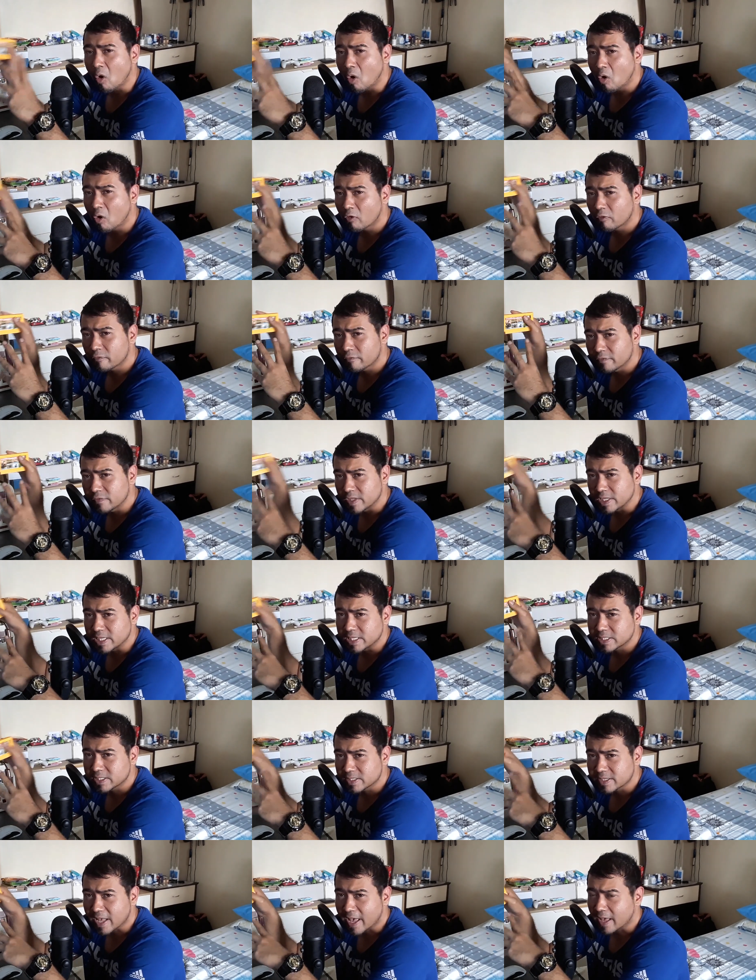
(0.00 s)
of the
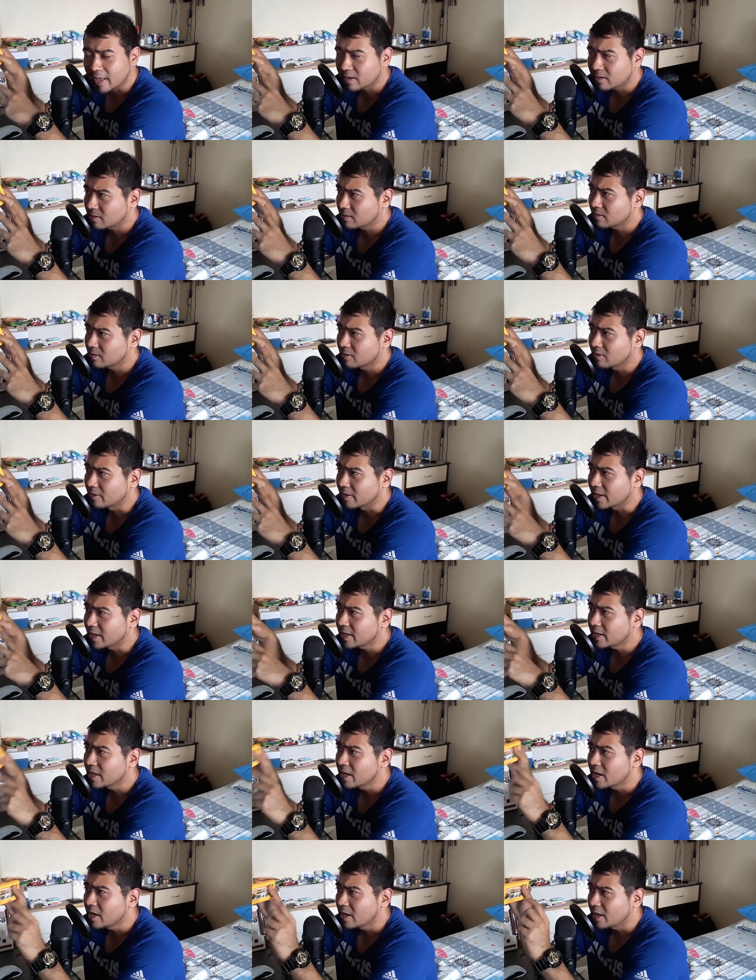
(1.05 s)
set,
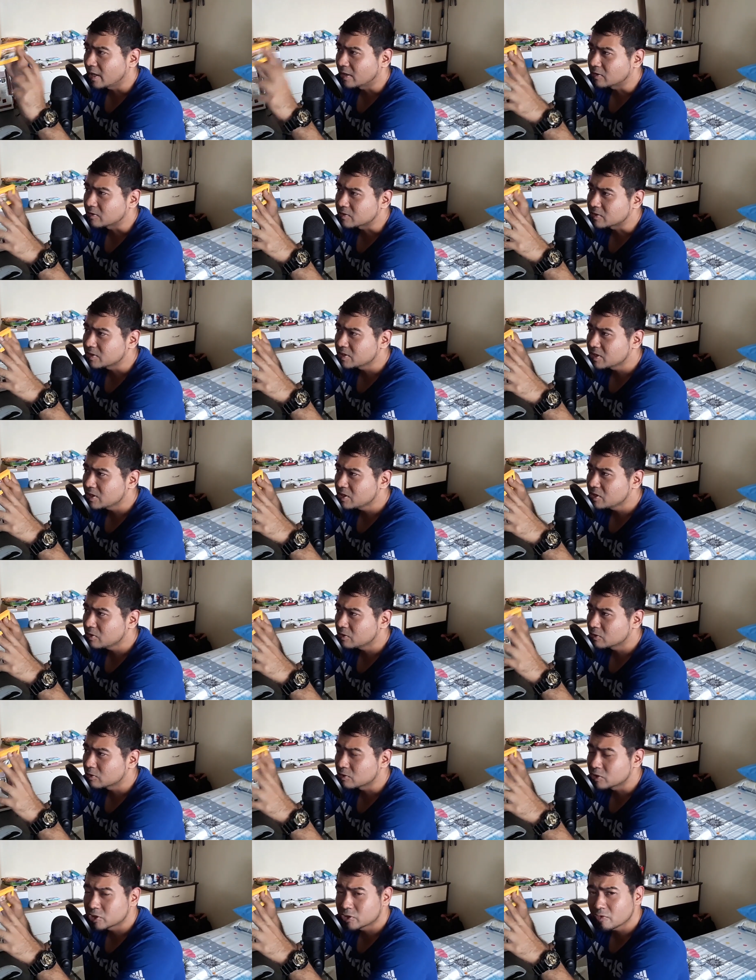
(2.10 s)
okay, and to
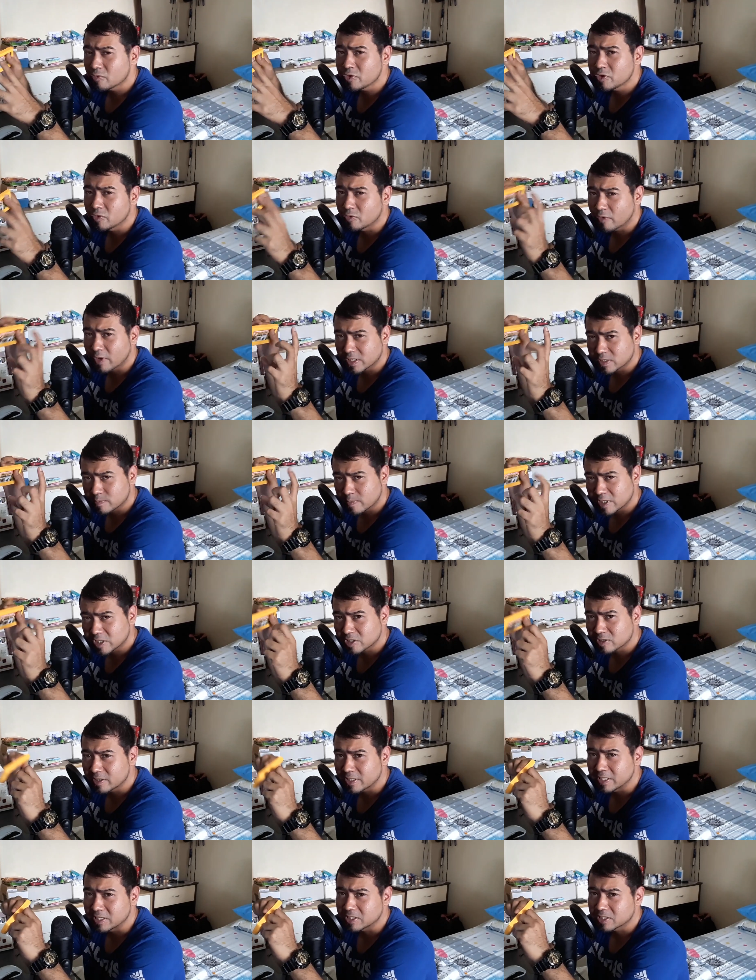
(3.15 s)
show you,
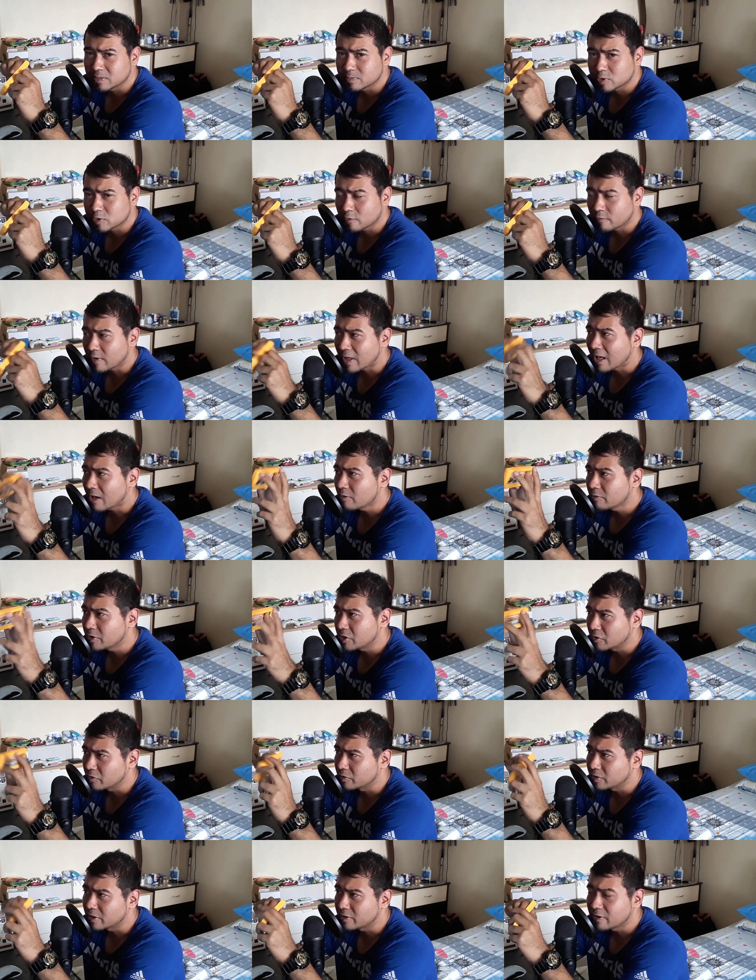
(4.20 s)
especially in terms of
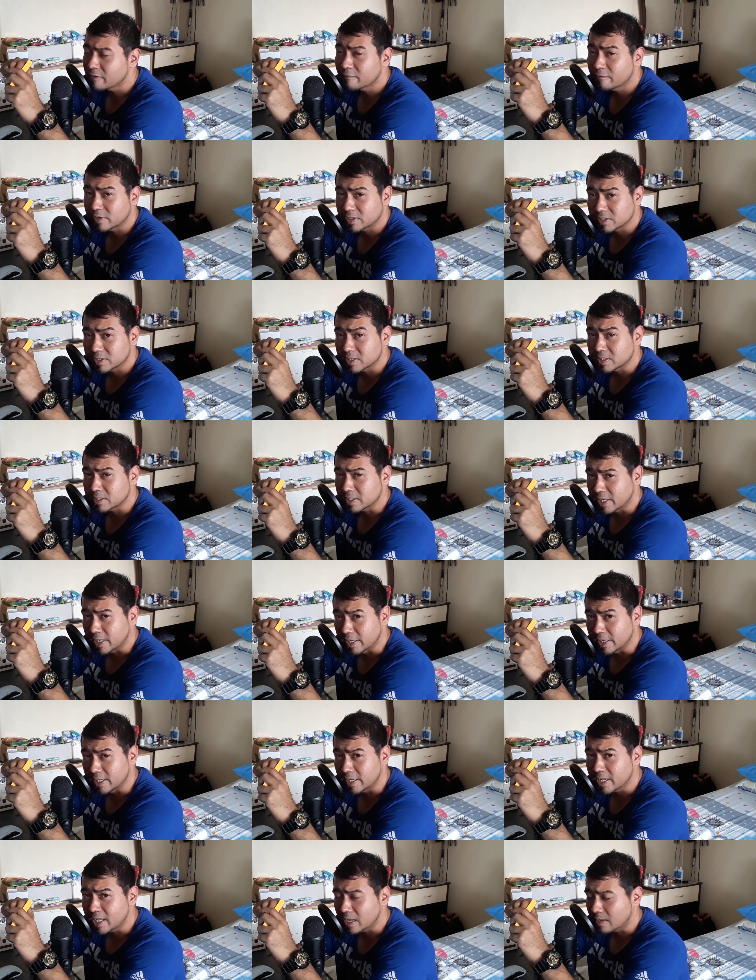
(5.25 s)
audio, the differences
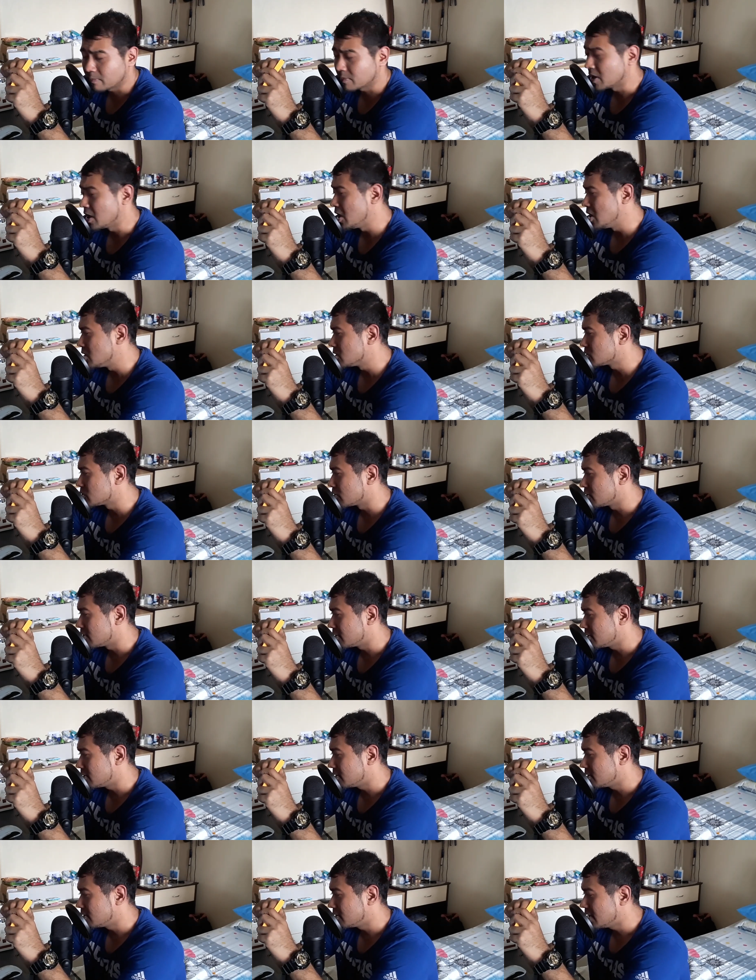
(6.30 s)
in the game.
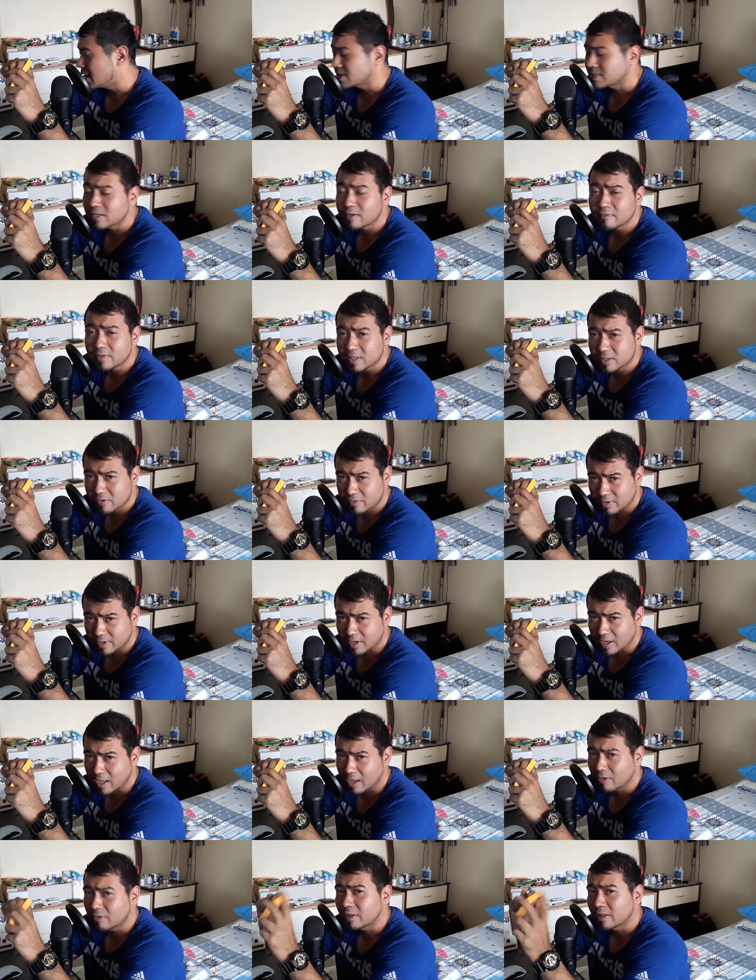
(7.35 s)
So let's have a look
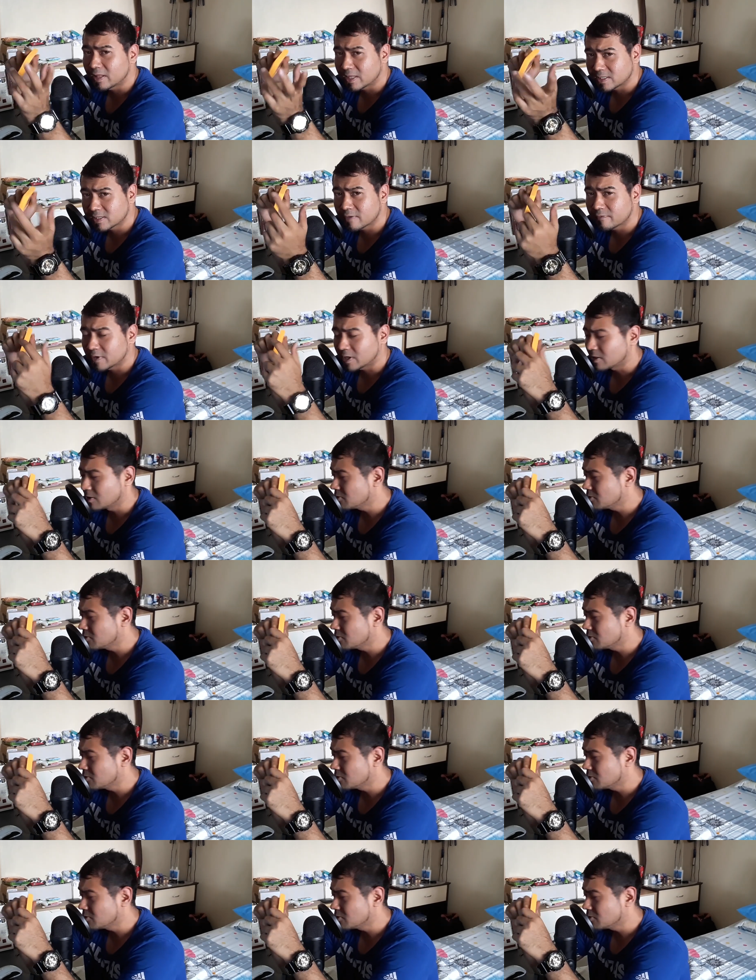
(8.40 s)
now. Let's have a